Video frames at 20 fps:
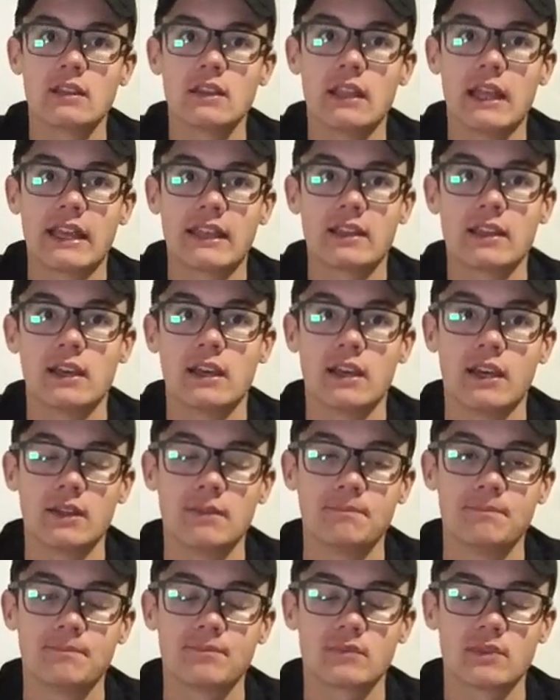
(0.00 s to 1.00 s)
Like
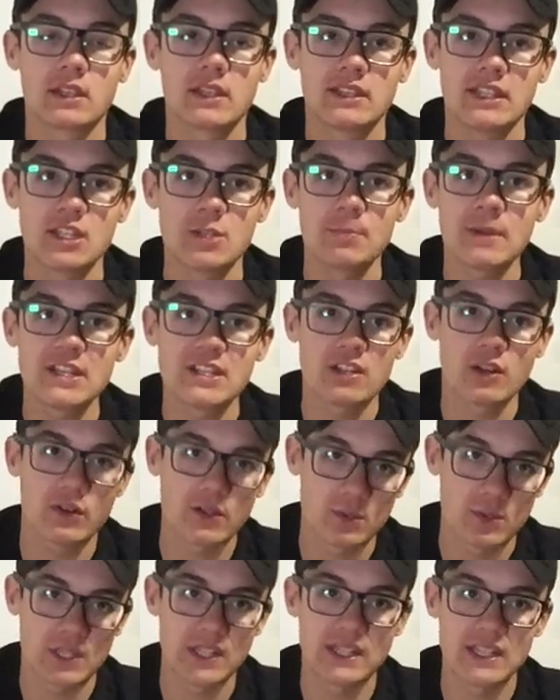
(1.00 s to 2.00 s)
the Space
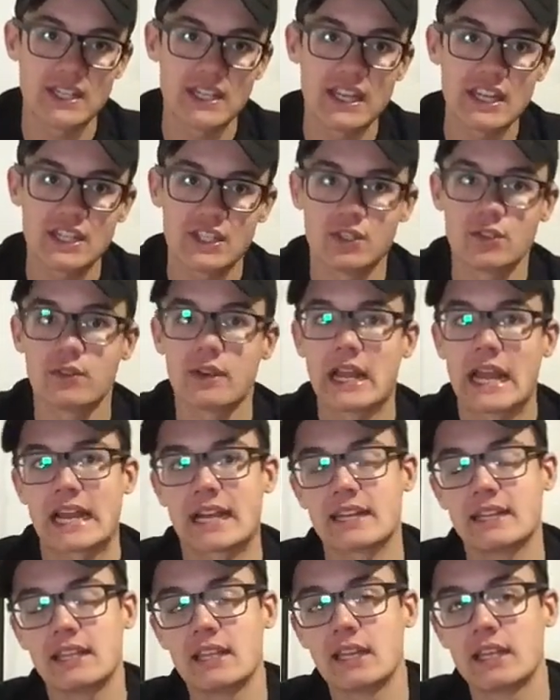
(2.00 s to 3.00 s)
Stone is in the
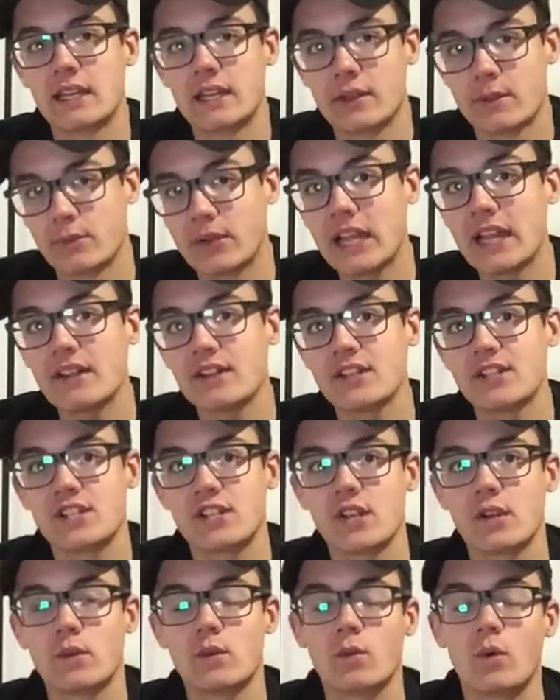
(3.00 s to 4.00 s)
Tesseract. The Reality
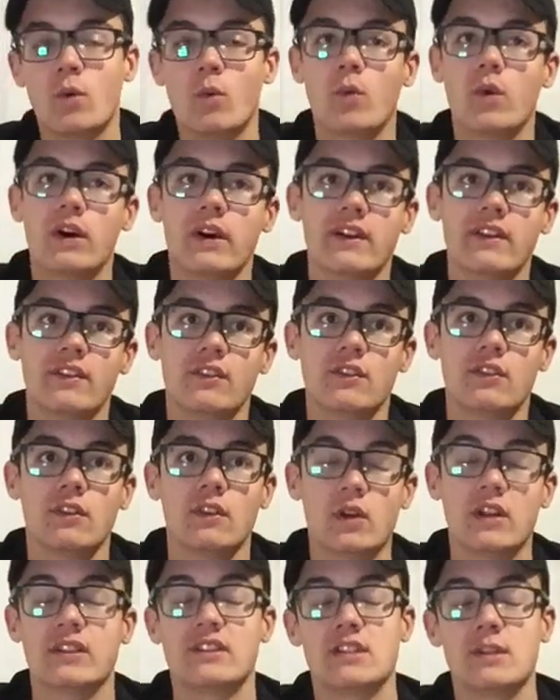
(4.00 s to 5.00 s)
Stone was,
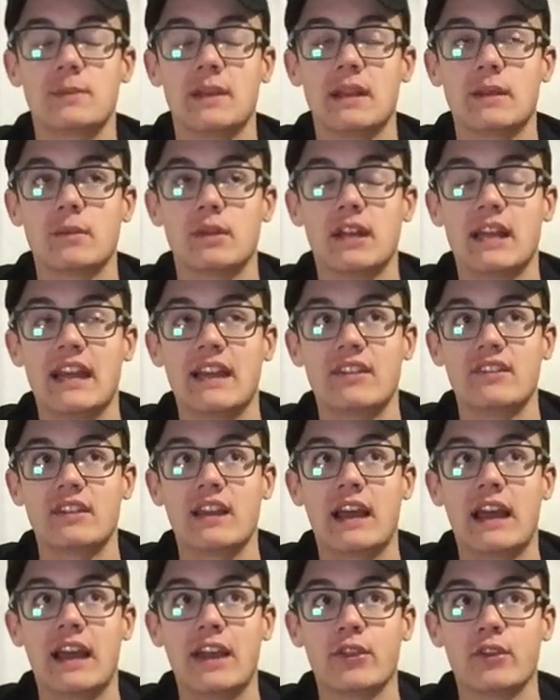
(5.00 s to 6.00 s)
well, it's debatable as
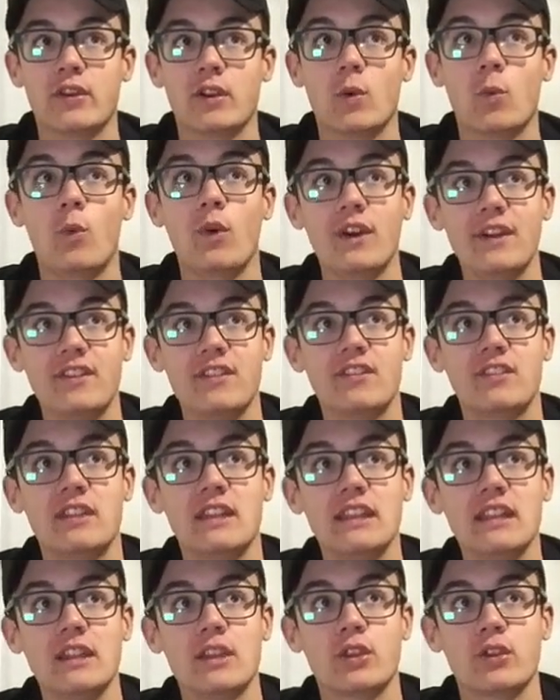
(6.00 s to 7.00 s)
either it was
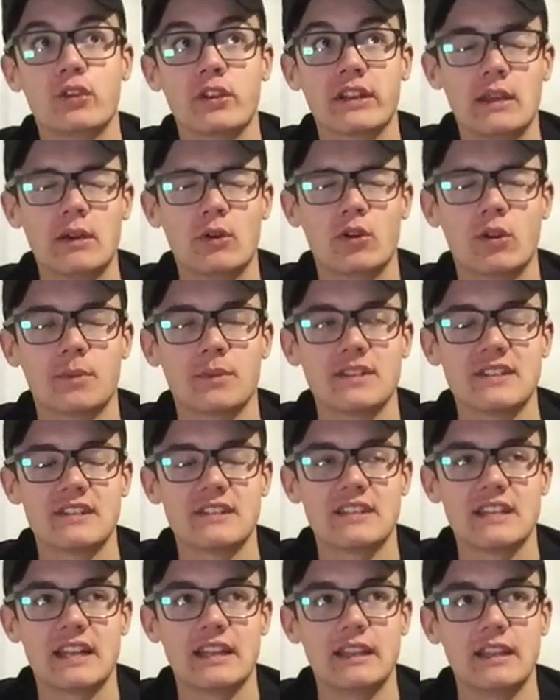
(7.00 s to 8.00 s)
the Ether or it was
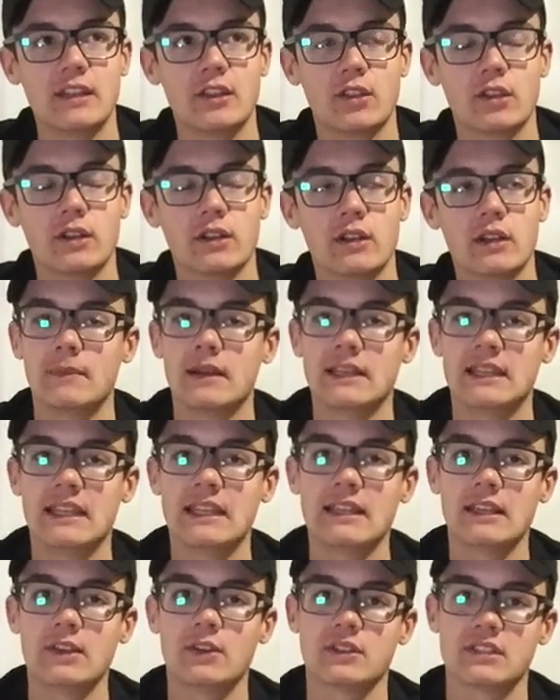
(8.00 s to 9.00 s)
inside the Ether. And
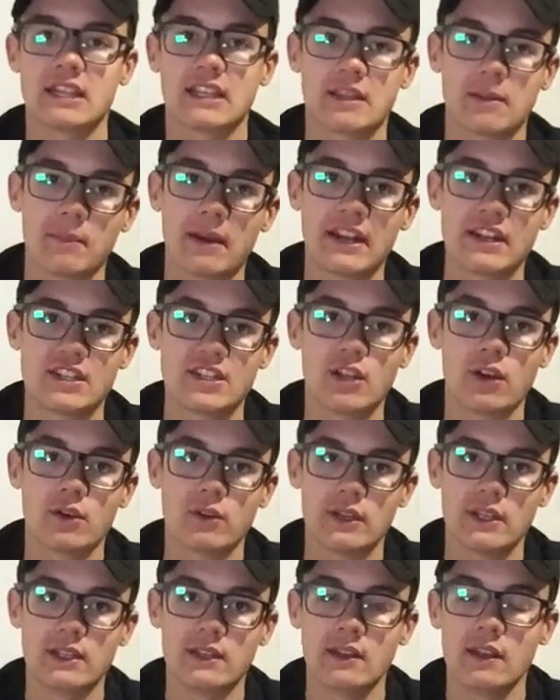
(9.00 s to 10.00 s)
then there's like the Mind
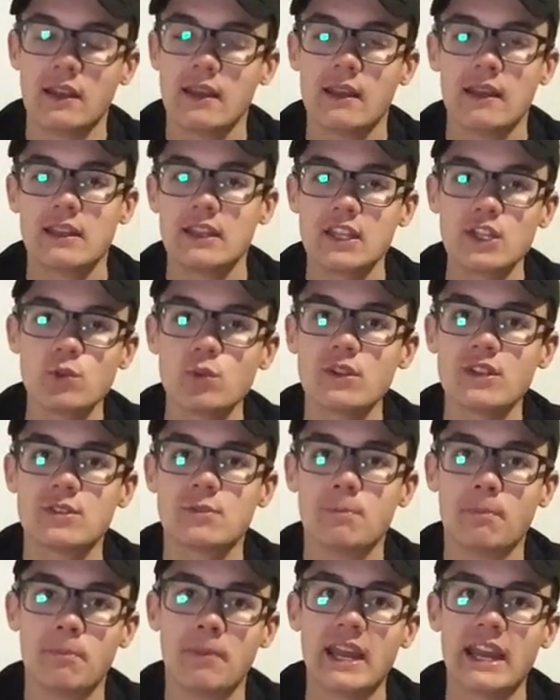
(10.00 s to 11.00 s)
Stone, and this
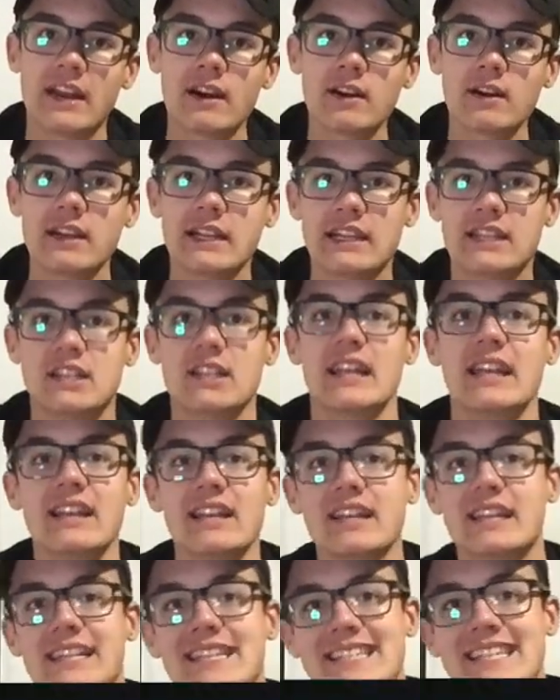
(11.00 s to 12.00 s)
one's bare. It's in
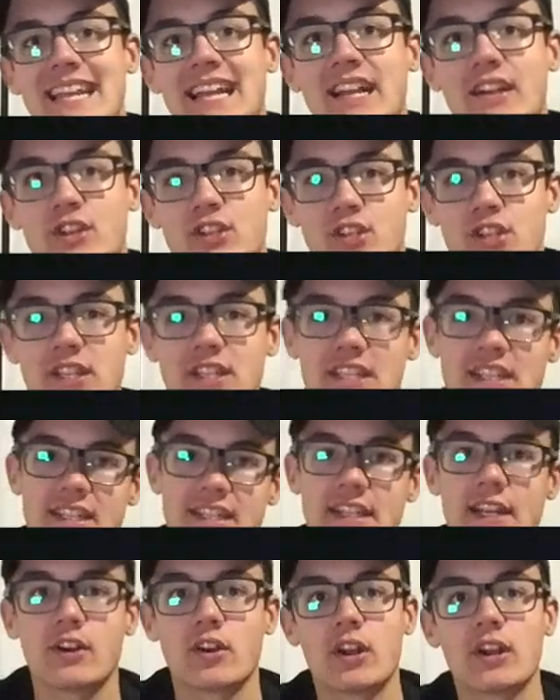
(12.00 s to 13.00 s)
a container. So this
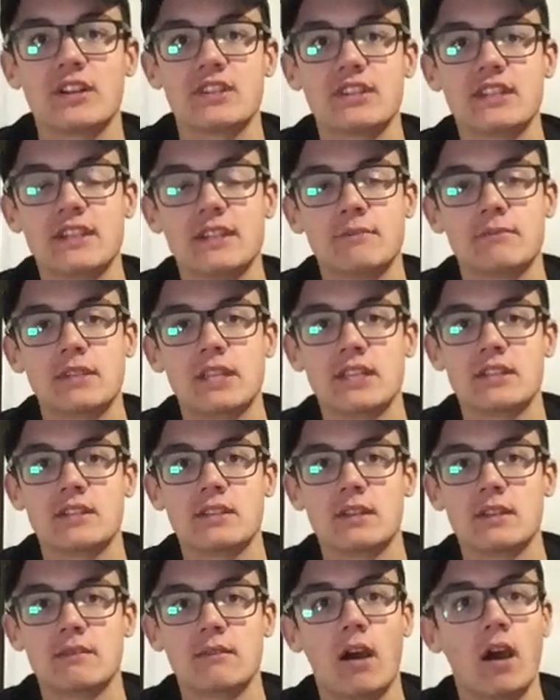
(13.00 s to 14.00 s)
container honestly
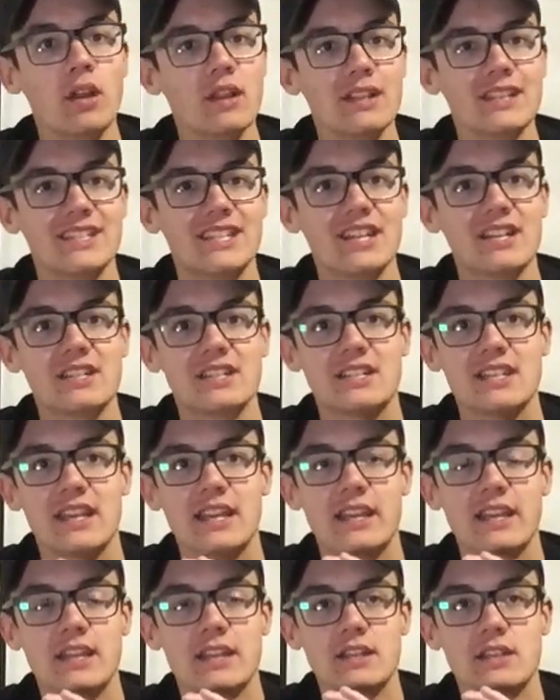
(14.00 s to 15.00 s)
all it does
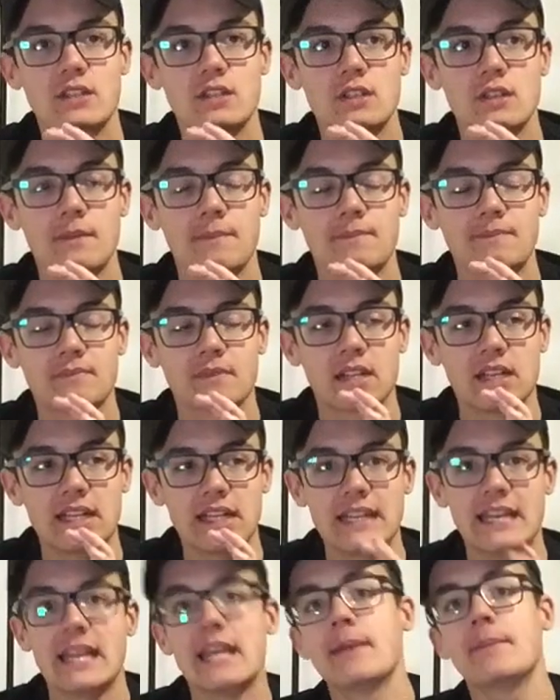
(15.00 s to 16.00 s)
is
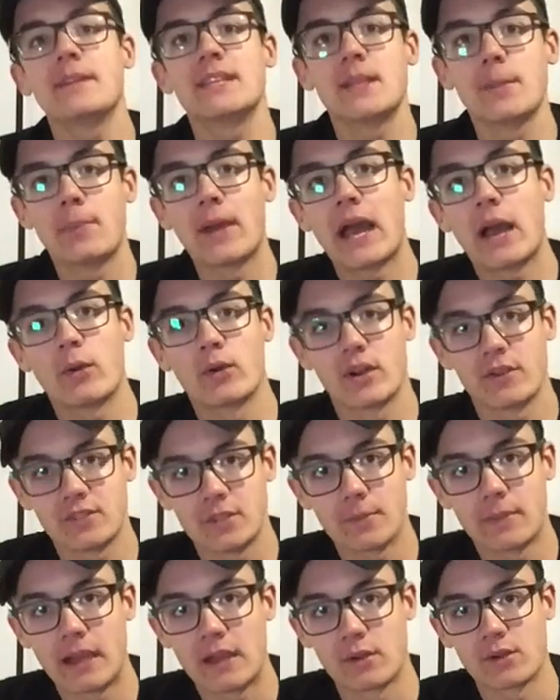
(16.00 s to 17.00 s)
inhibit the power of
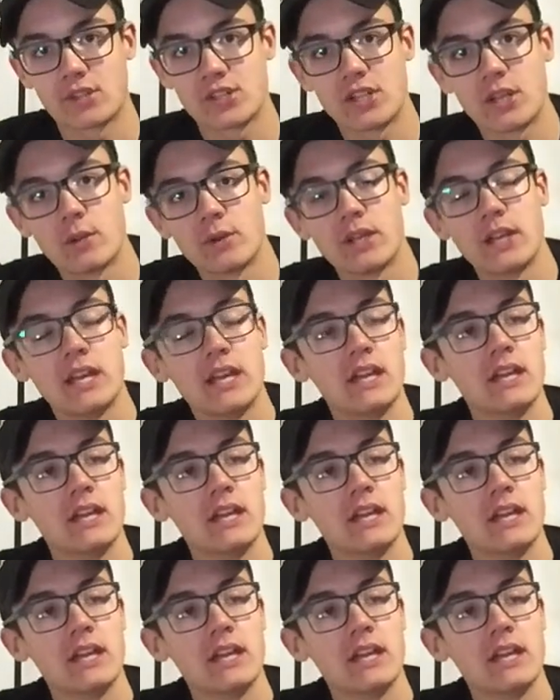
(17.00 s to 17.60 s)
the Power Stone.